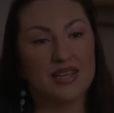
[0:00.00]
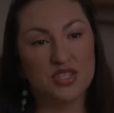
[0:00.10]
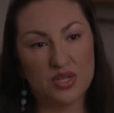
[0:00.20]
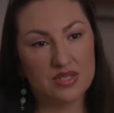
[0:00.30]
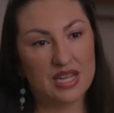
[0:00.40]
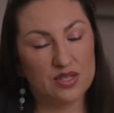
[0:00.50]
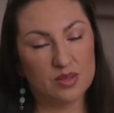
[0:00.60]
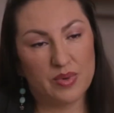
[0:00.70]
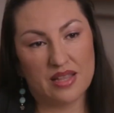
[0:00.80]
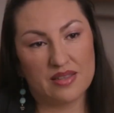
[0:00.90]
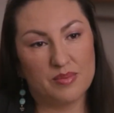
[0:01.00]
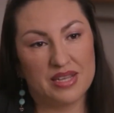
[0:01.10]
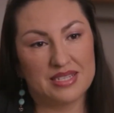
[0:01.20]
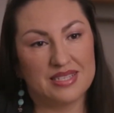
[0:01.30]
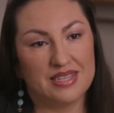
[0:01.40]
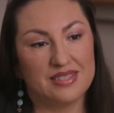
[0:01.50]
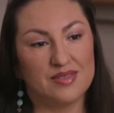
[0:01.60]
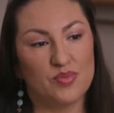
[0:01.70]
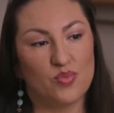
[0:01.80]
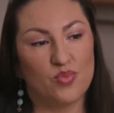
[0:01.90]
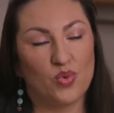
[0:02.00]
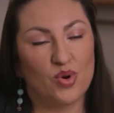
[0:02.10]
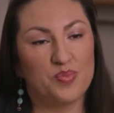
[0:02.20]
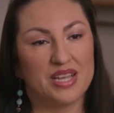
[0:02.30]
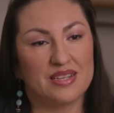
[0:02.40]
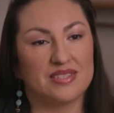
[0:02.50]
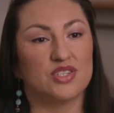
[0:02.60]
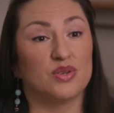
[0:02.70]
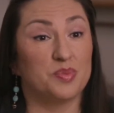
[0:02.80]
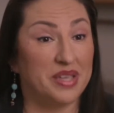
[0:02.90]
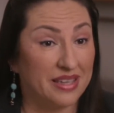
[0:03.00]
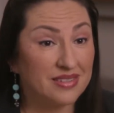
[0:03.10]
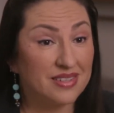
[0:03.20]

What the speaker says: I chose naturopathic medicine more because it chose me.